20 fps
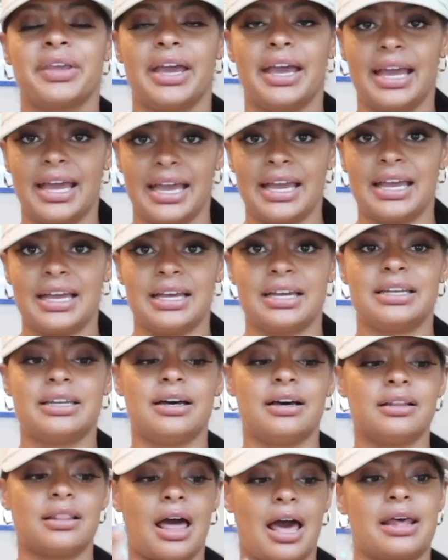
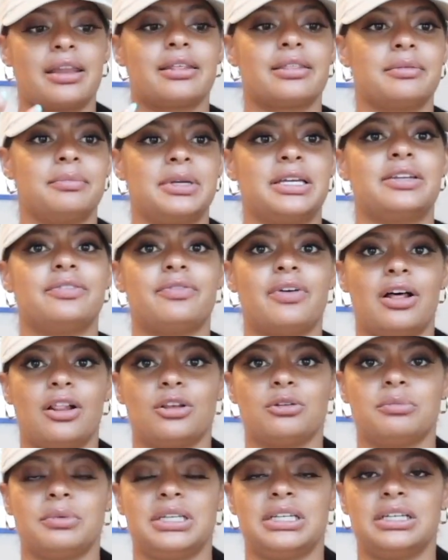And a lot of the men
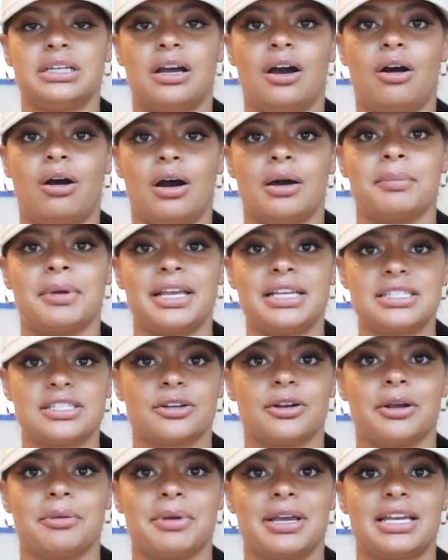followed me on my
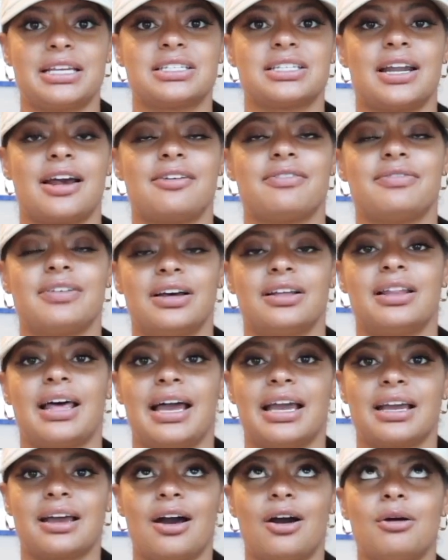Instagram page, and I felt
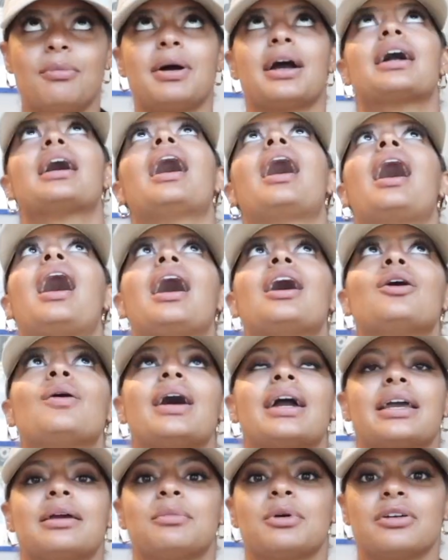like, oh my God, how do
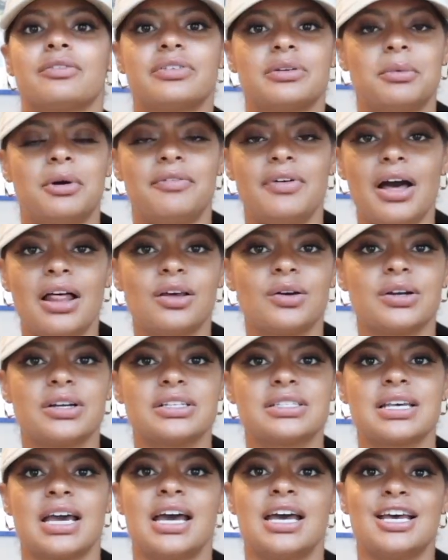I get more female
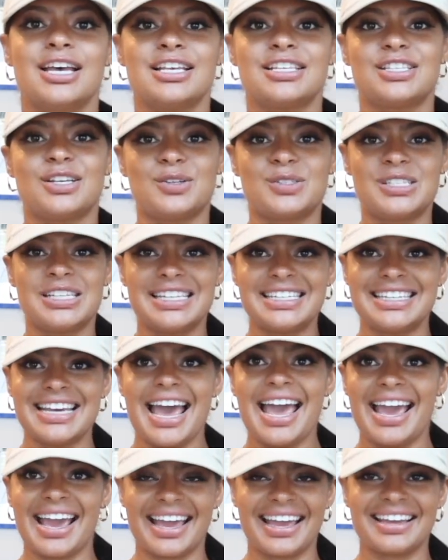followers? So
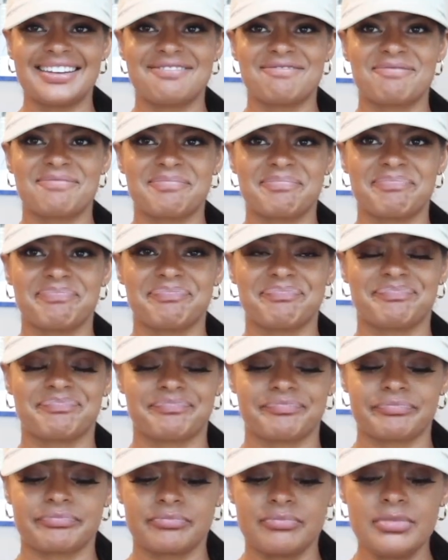today,
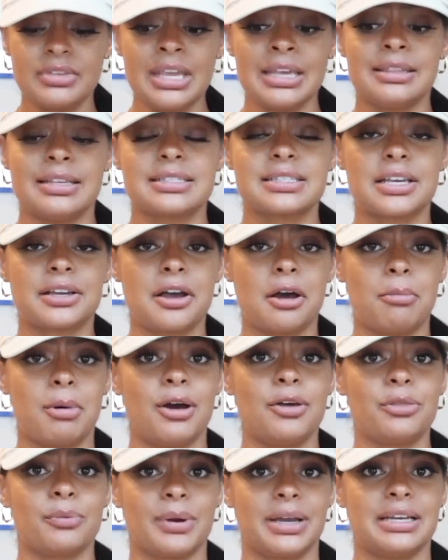this could go
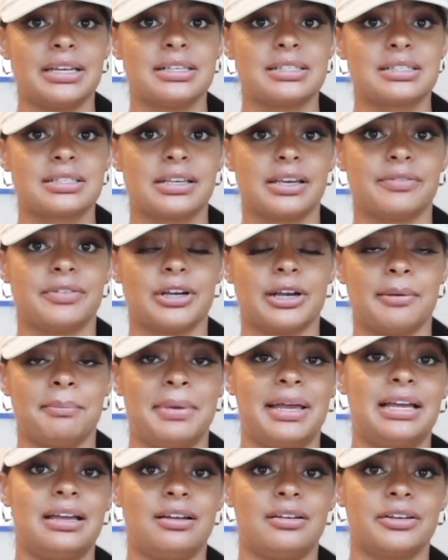both ways. If you're a
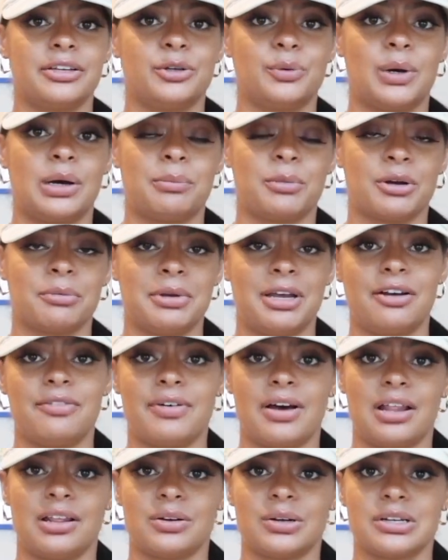male and you want more male
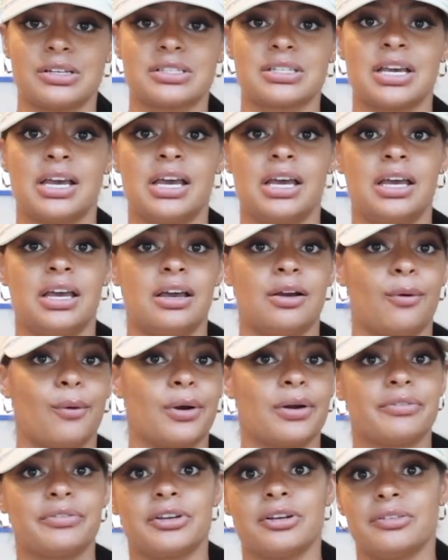followers,
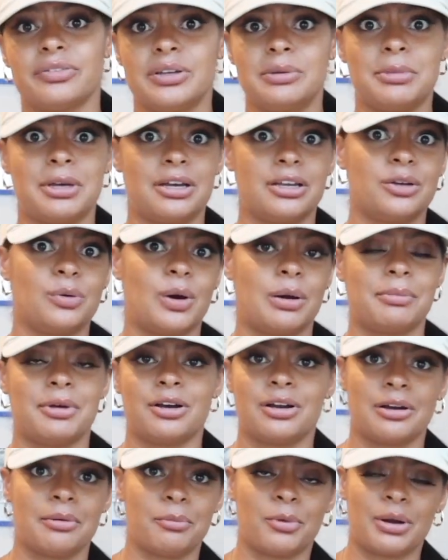or if you're a female and you
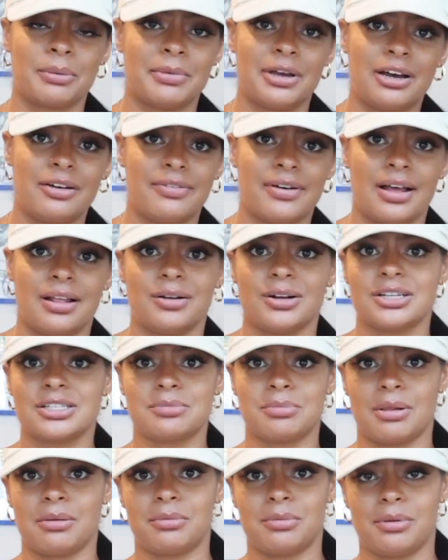want more male followers,
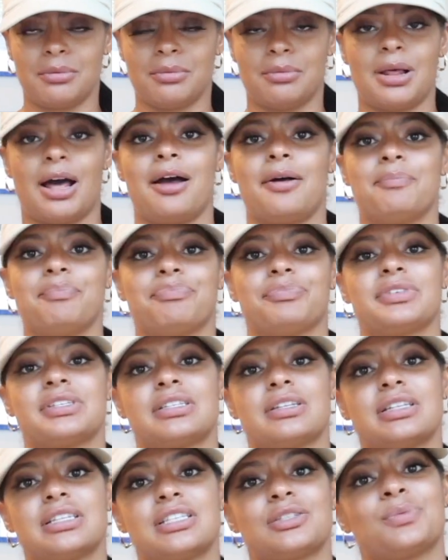blah, blah, blah.
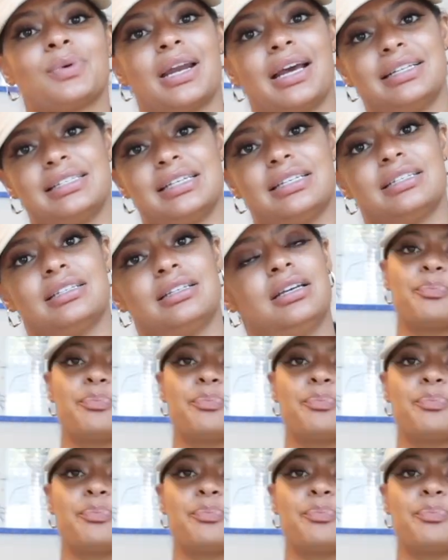So this is what I did.